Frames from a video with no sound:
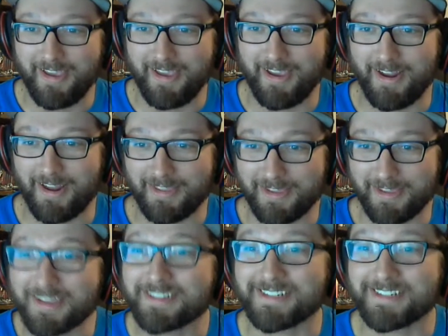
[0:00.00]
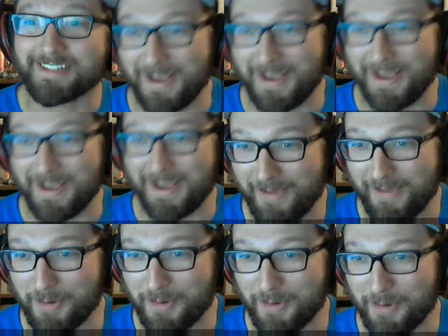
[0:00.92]
and I think he is a top 5
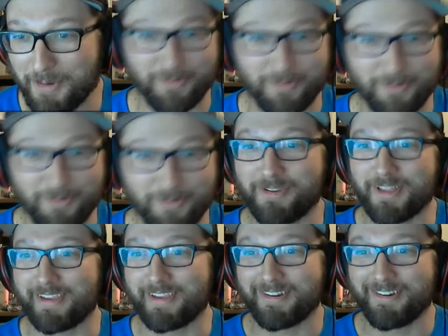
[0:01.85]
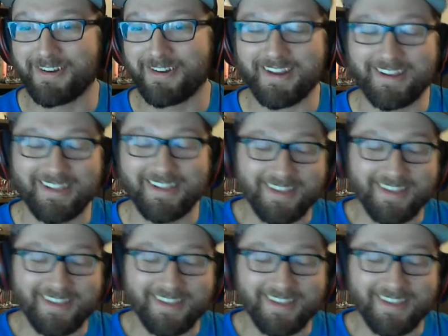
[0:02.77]
quarterback, whether you like it or not.